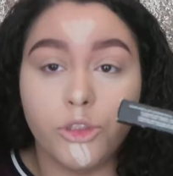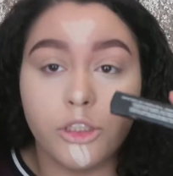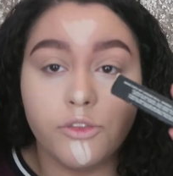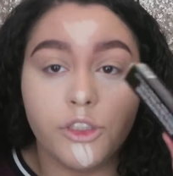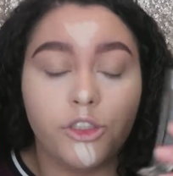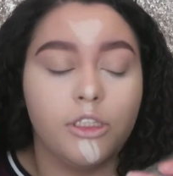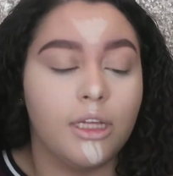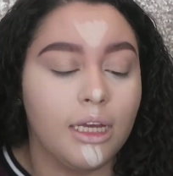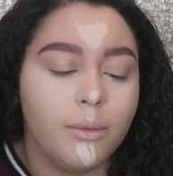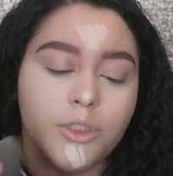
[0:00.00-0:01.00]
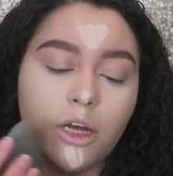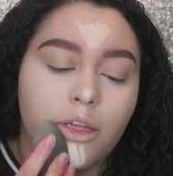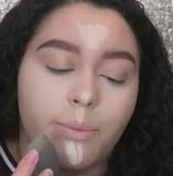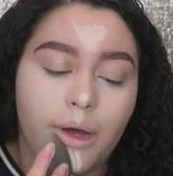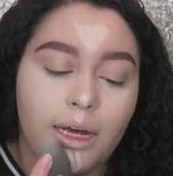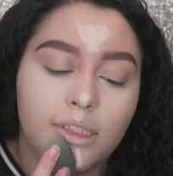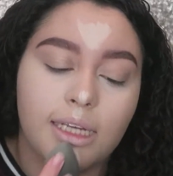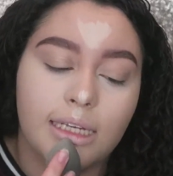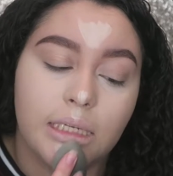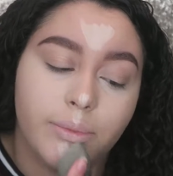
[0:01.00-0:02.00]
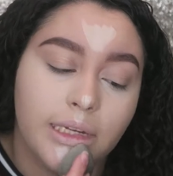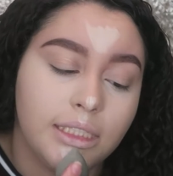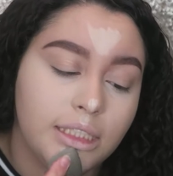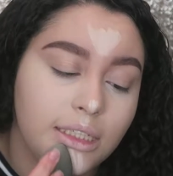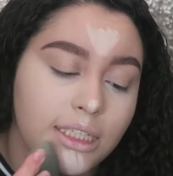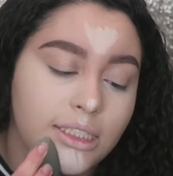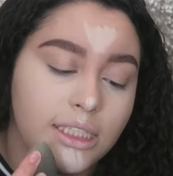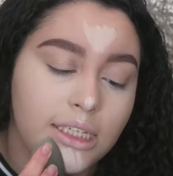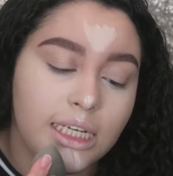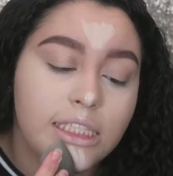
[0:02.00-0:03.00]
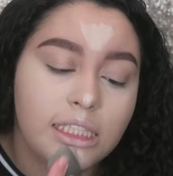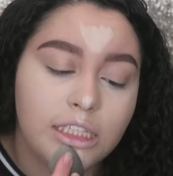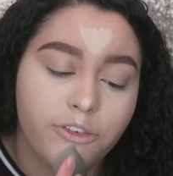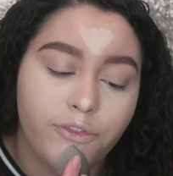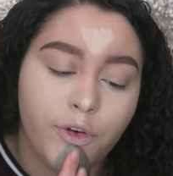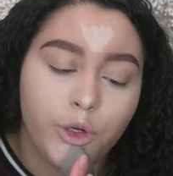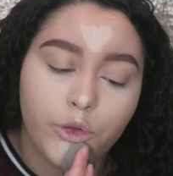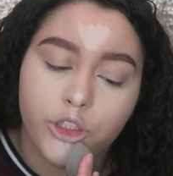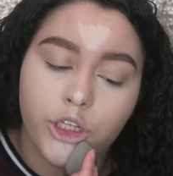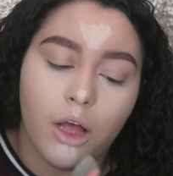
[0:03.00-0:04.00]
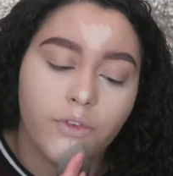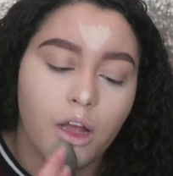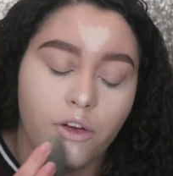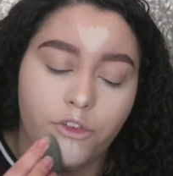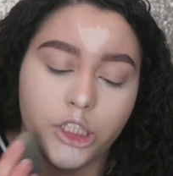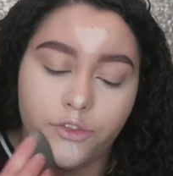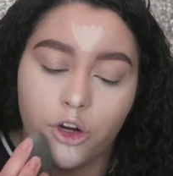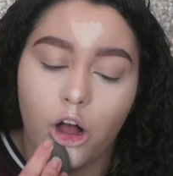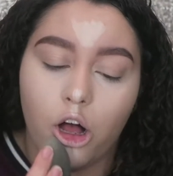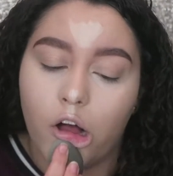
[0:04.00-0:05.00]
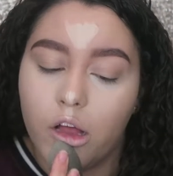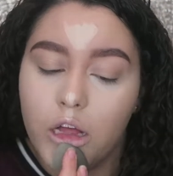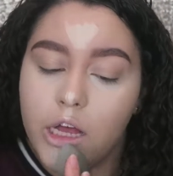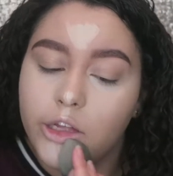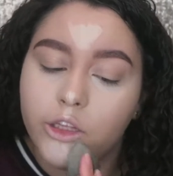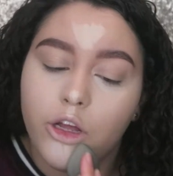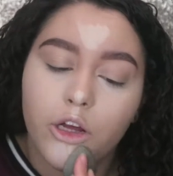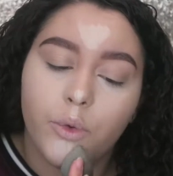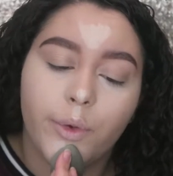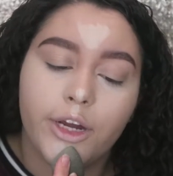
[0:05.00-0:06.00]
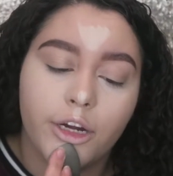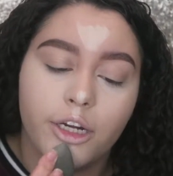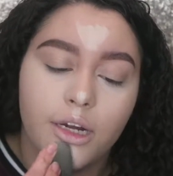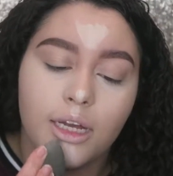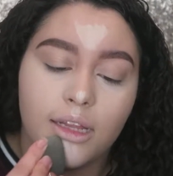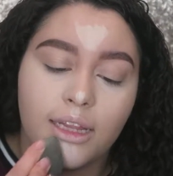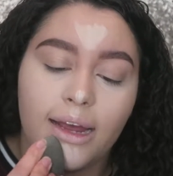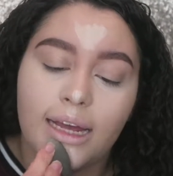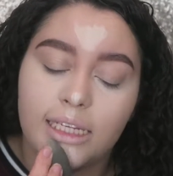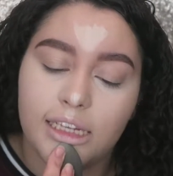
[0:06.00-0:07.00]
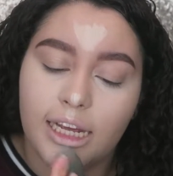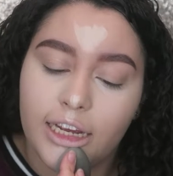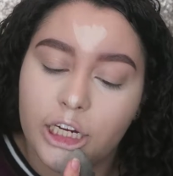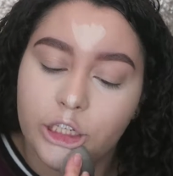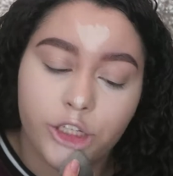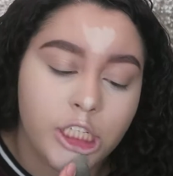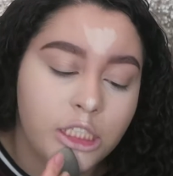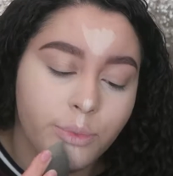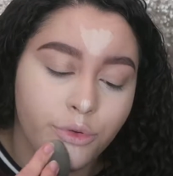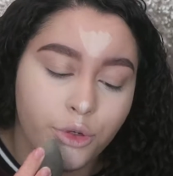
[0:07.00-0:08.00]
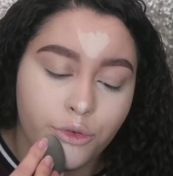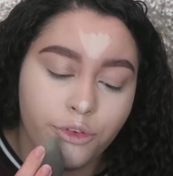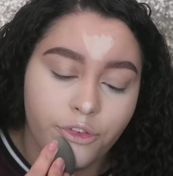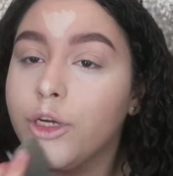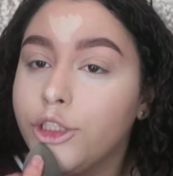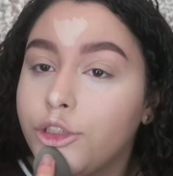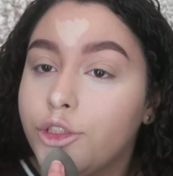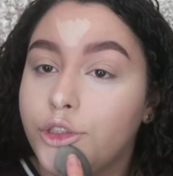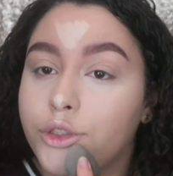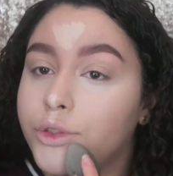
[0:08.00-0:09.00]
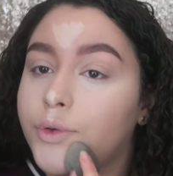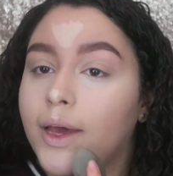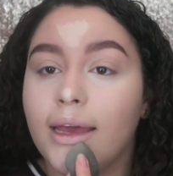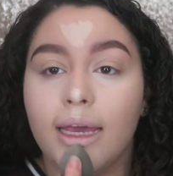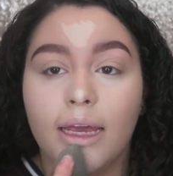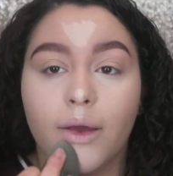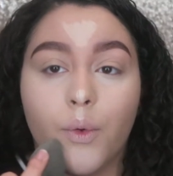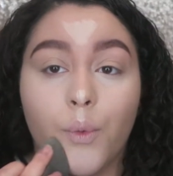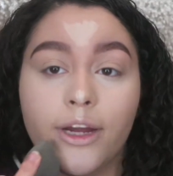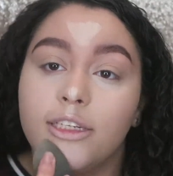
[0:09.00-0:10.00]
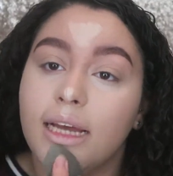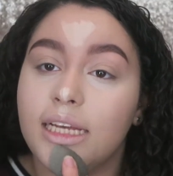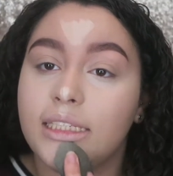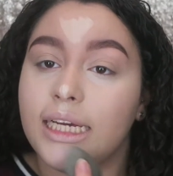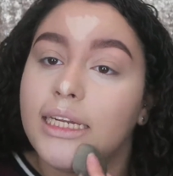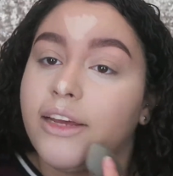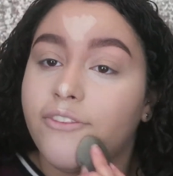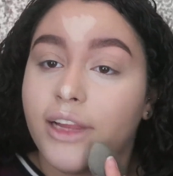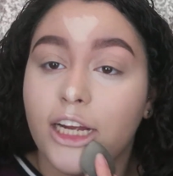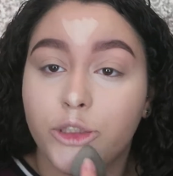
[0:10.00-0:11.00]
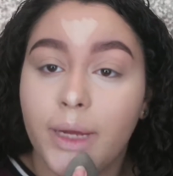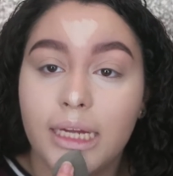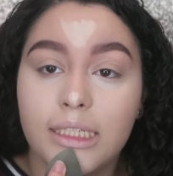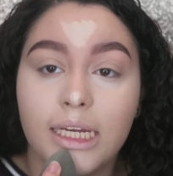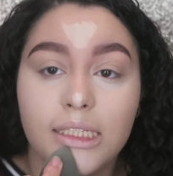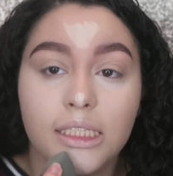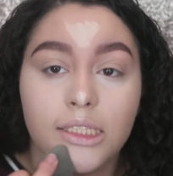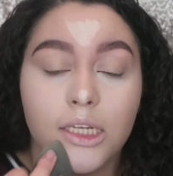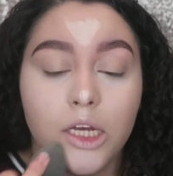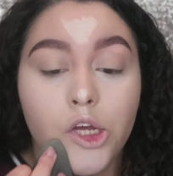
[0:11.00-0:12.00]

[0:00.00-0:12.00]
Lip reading: I'm just going to read you the claims on the box as I'm blending. It says instant photo soft coverage for all, long wear, light as air, crease proof. I'm going to do a wear test and a flashback test